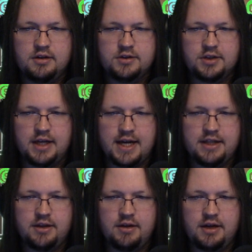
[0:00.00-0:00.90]
So like
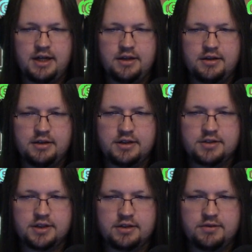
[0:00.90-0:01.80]
on let's
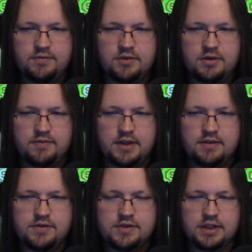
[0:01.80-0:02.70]
see, 2, 4,
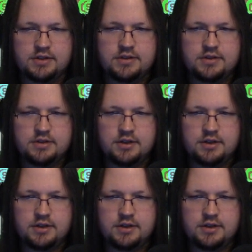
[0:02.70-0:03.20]
5, 6.